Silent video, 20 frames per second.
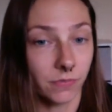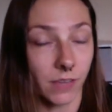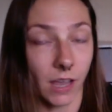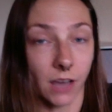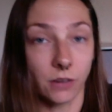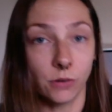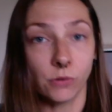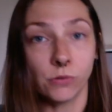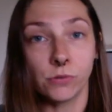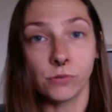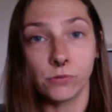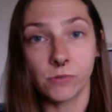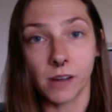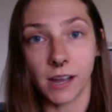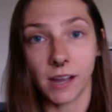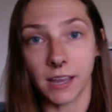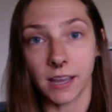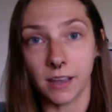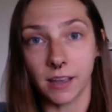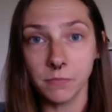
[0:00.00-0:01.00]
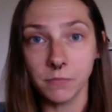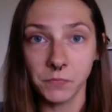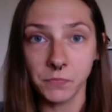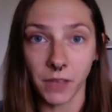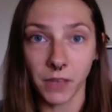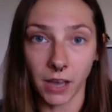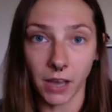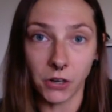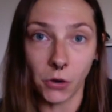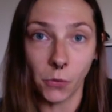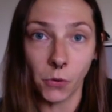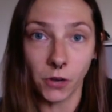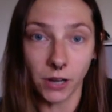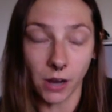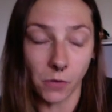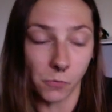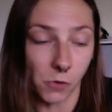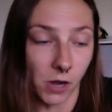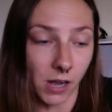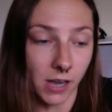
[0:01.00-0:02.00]
I know who I am, I know what
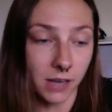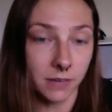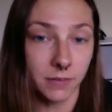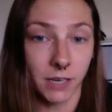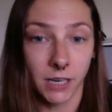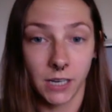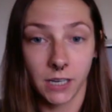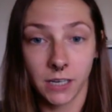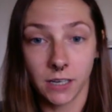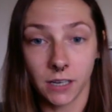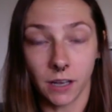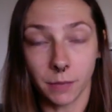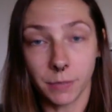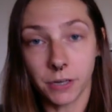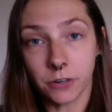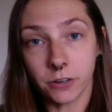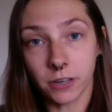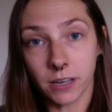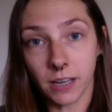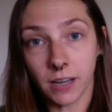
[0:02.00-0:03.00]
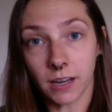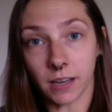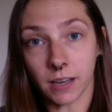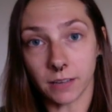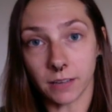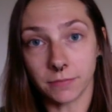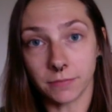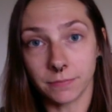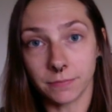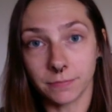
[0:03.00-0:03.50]
I want, I'm here to get it.